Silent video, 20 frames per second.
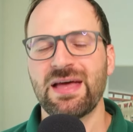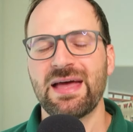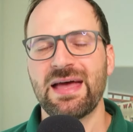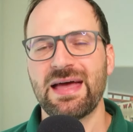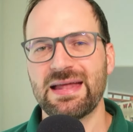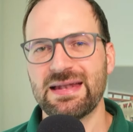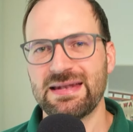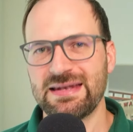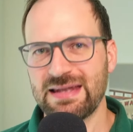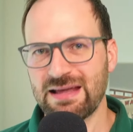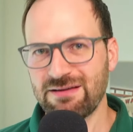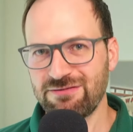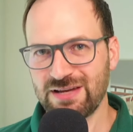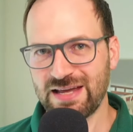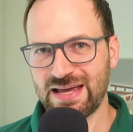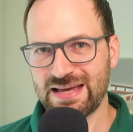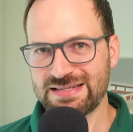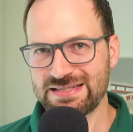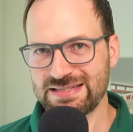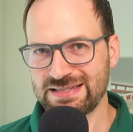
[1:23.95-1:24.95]
and
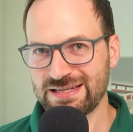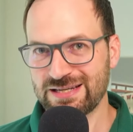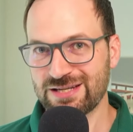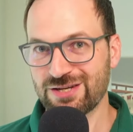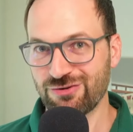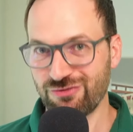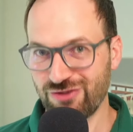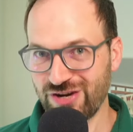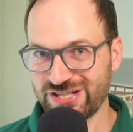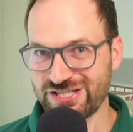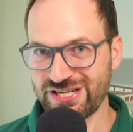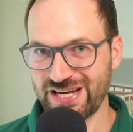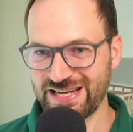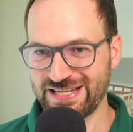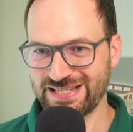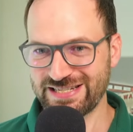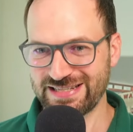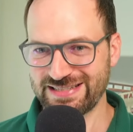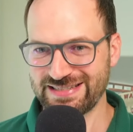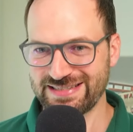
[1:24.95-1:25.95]
navigating career
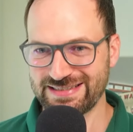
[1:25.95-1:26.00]
changes.